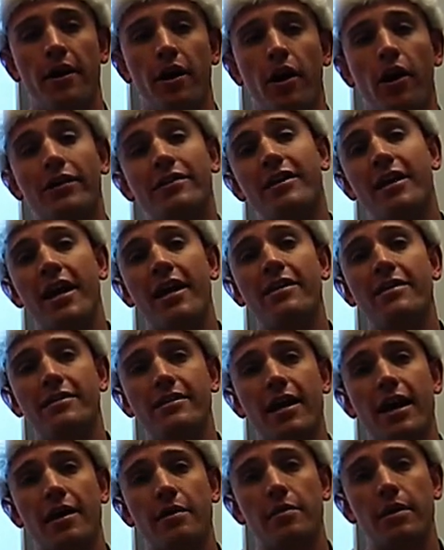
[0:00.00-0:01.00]
On today's
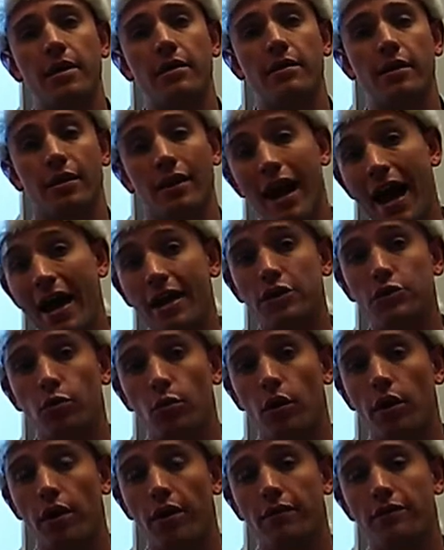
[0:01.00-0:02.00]
segment, the last
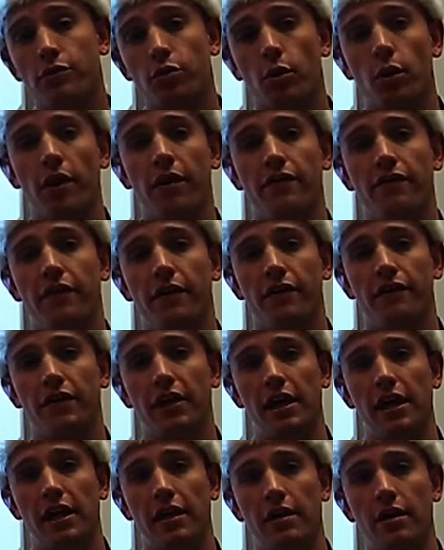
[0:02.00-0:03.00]
one of
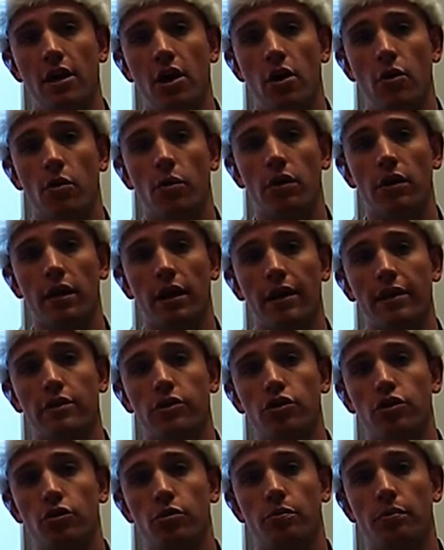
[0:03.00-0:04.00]
2015, would like
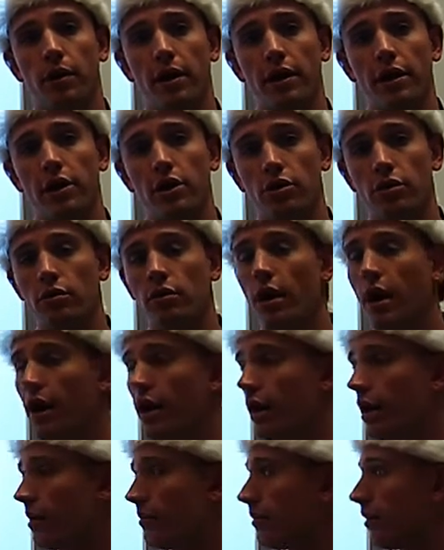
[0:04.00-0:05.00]
to bring you,
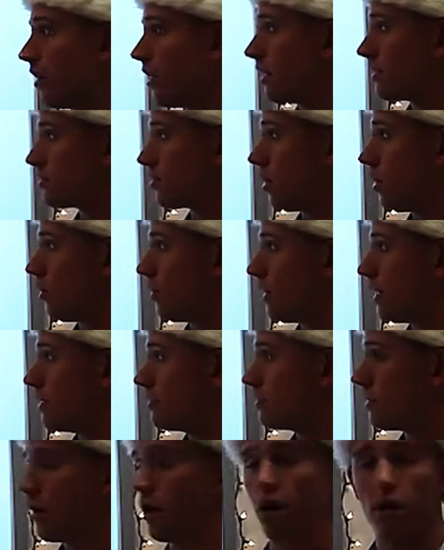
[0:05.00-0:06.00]
as
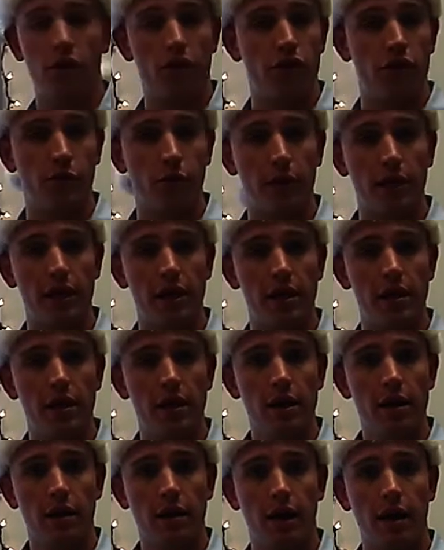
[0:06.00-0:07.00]
always, our three
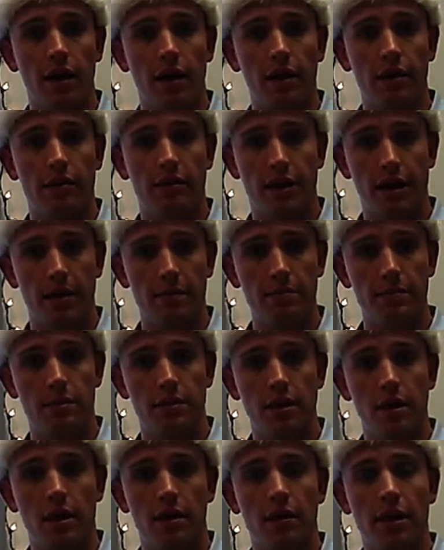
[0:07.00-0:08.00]
kind of tips
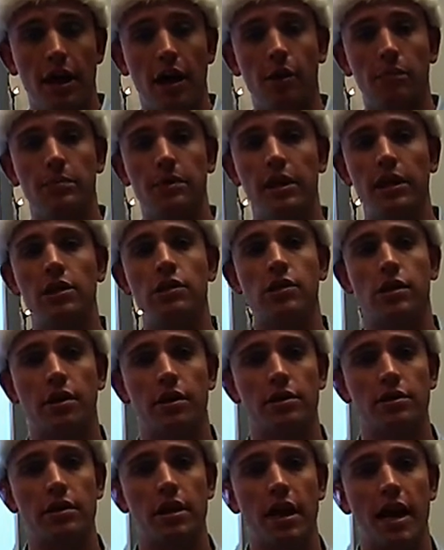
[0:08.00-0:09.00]
to help
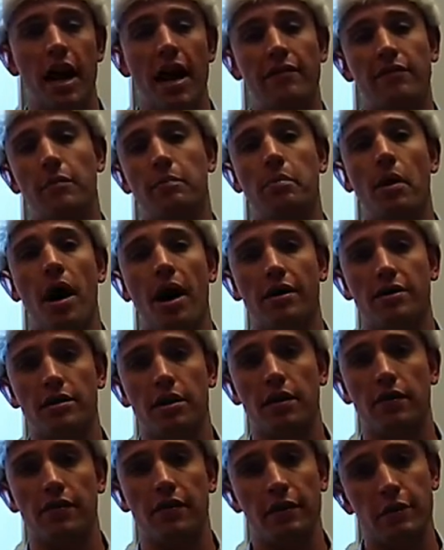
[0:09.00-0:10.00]
teachers have a
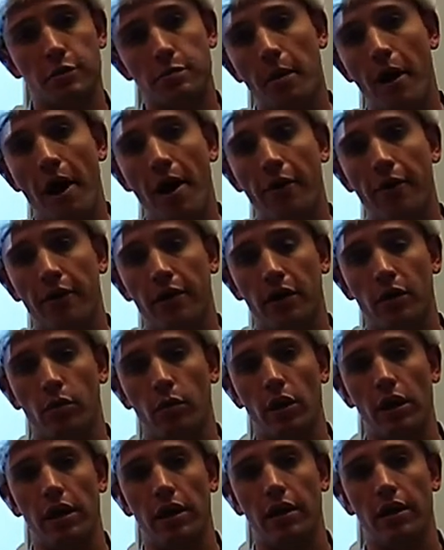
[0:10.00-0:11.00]
positive, inspiring
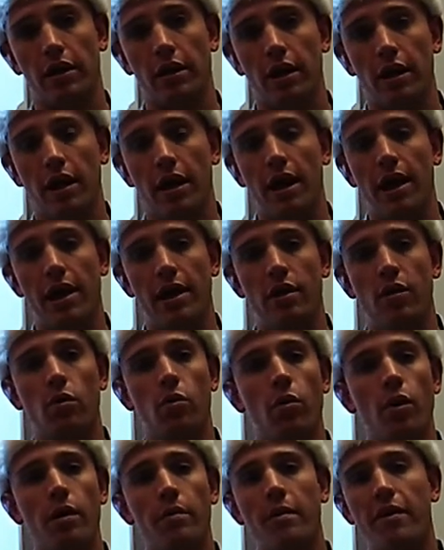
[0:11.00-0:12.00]
week. And
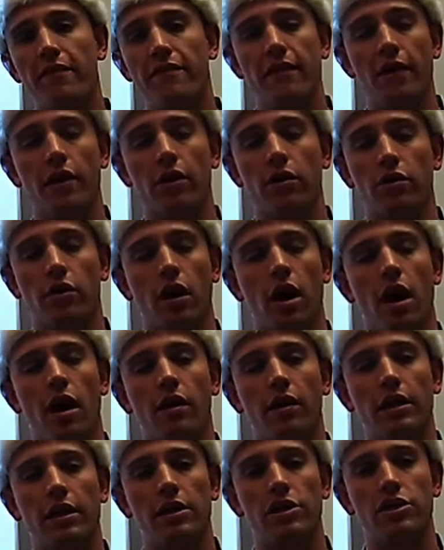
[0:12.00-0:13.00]
one of my fellow
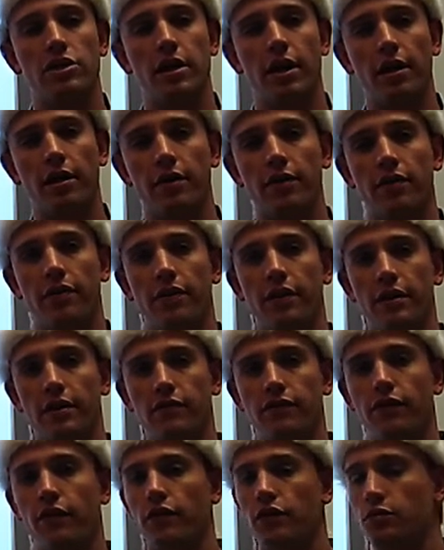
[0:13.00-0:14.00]
colleagues shared this
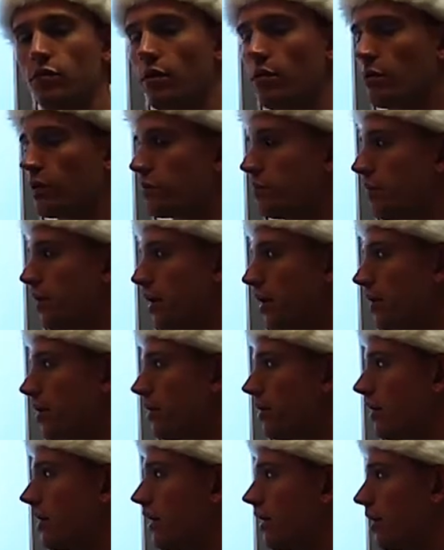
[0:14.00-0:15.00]
first one with me,
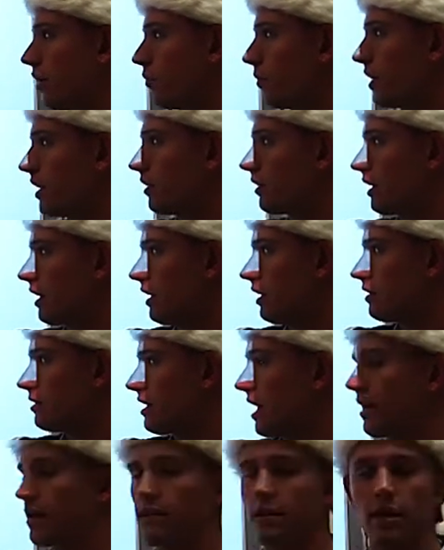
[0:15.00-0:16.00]
our weekly
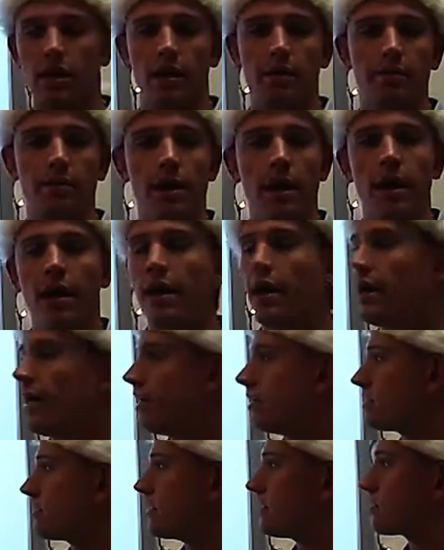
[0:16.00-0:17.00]
tech tip,
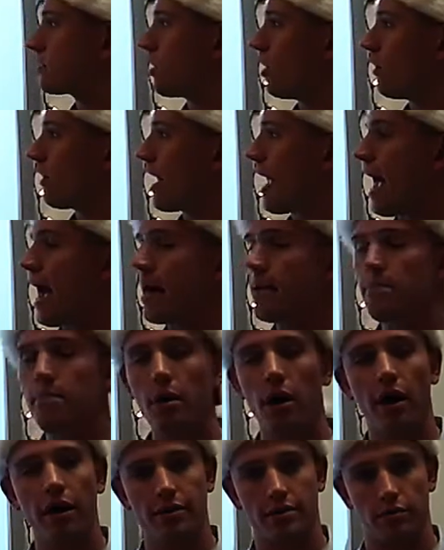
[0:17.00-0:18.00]
it's called
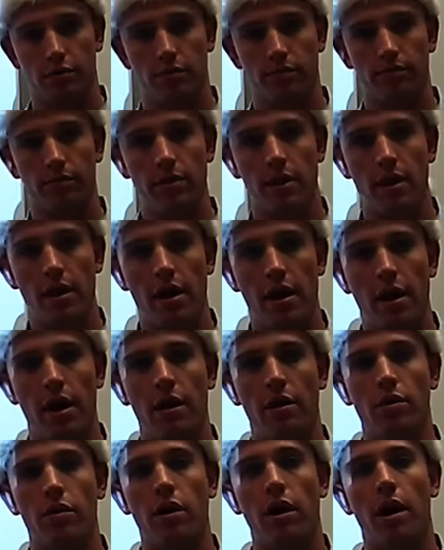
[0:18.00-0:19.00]
Edpuzzle.
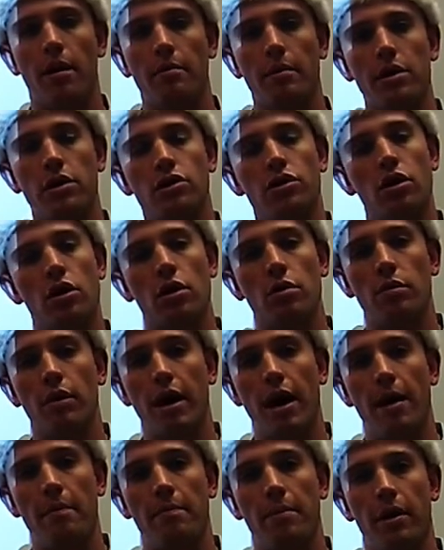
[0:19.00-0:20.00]
And I'm going to show you what
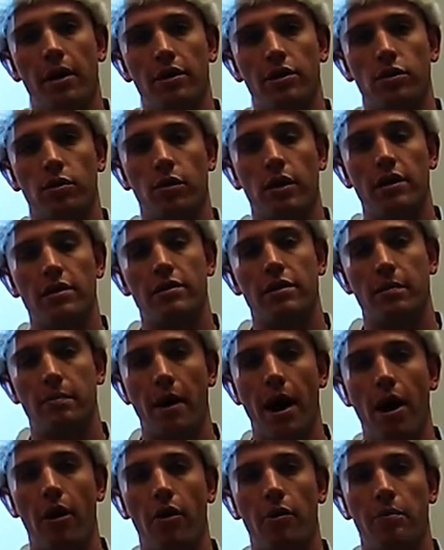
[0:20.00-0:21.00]
Edpuzzle is and the
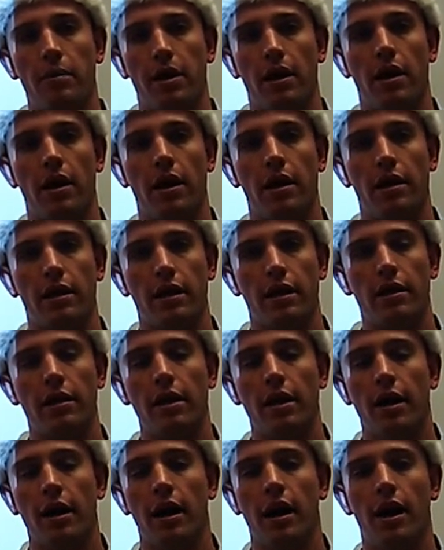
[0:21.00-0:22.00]
power behind it.
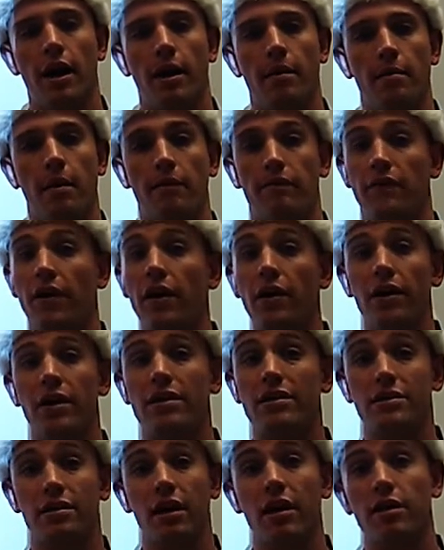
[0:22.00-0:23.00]
I'm very
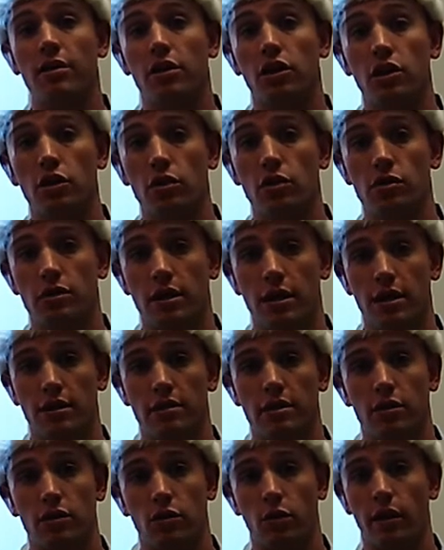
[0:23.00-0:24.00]
excited to use
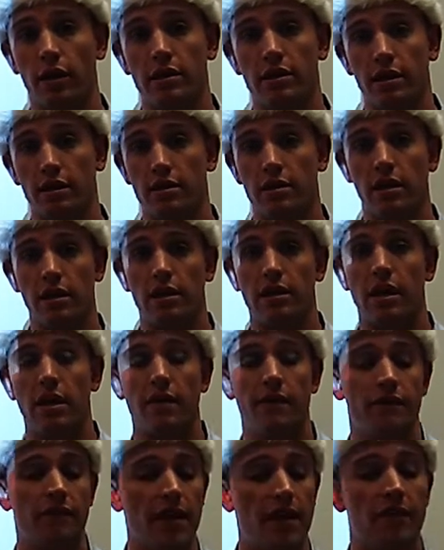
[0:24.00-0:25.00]
this in 2016, and
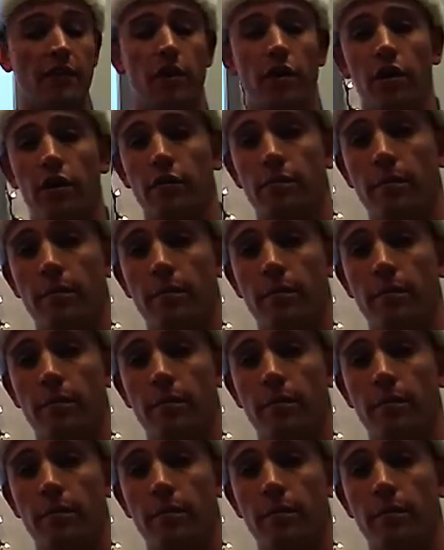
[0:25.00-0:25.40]
I've never heard